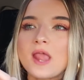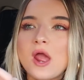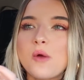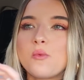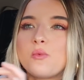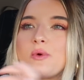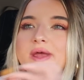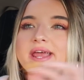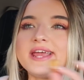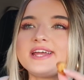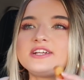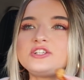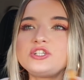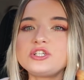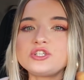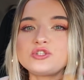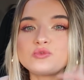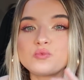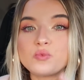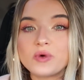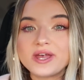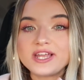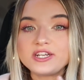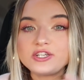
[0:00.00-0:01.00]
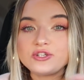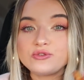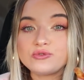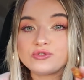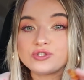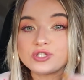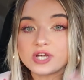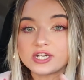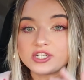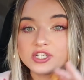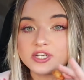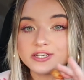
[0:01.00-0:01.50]
we just went to
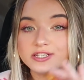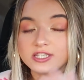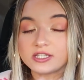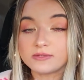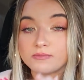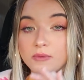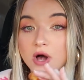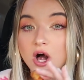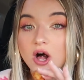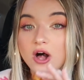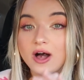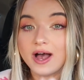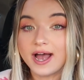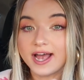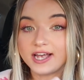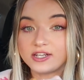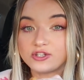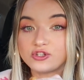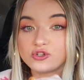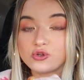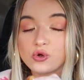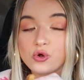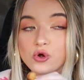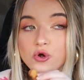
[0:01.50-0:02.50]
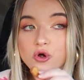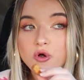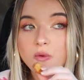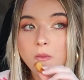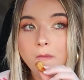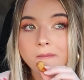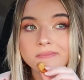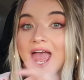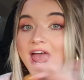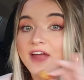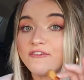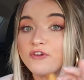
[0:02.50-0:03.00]
such a small high
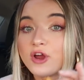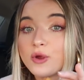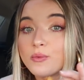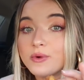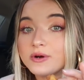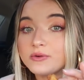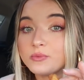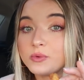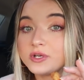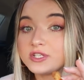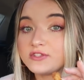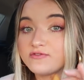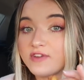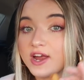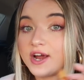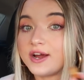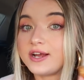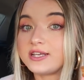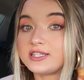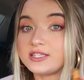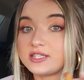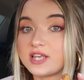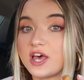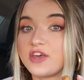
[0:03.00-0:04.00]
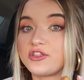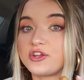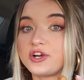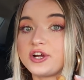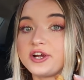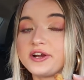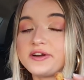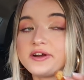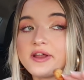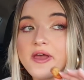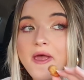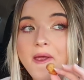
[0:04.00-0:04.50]
school. Everyone was very
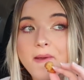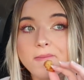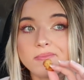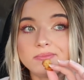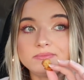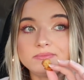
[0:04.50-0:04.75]
southern.